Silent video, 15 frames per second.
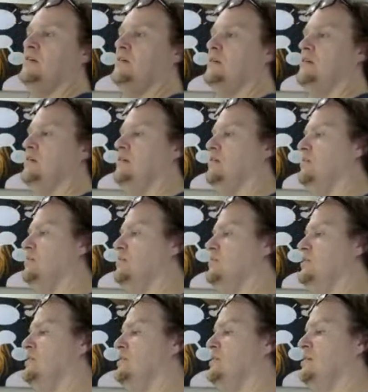Lily's got a cool
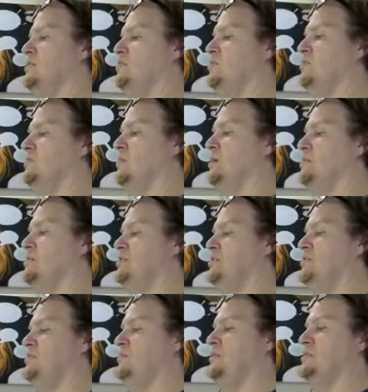Mars too. It's got a
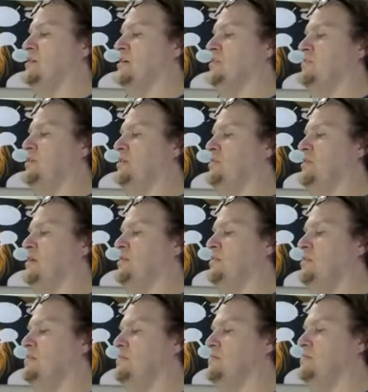ring around it.
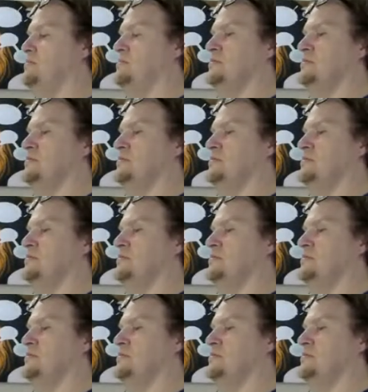And I see the